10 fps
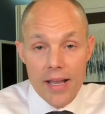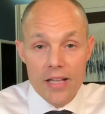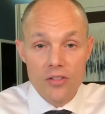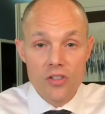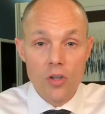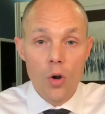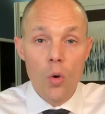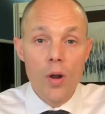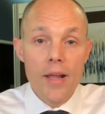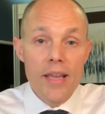And
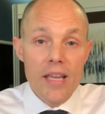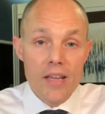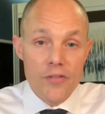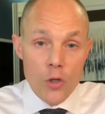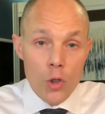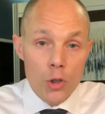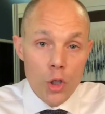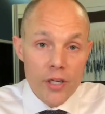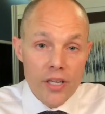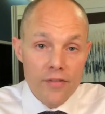so if you're
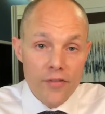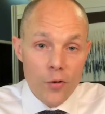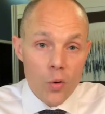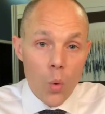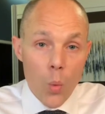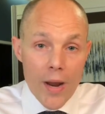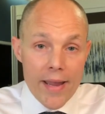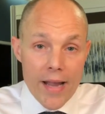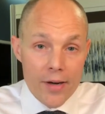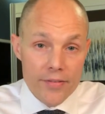looking for a
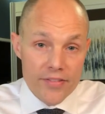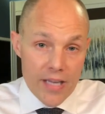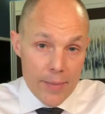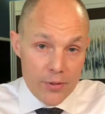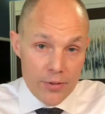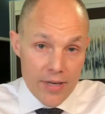way out of type 2